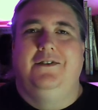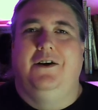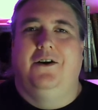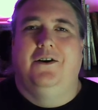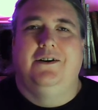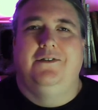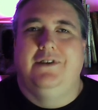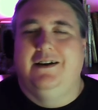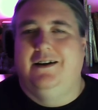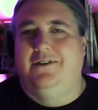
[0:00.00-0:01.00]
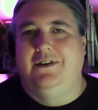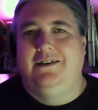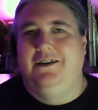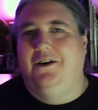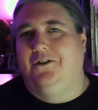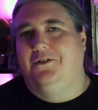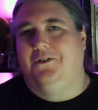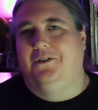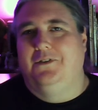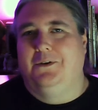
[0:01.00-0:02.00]
the Ark of the Covenant, the
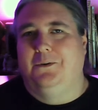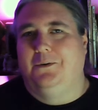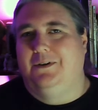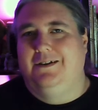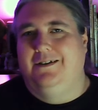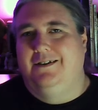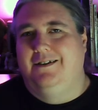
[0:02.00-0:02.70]
altar of the Lord.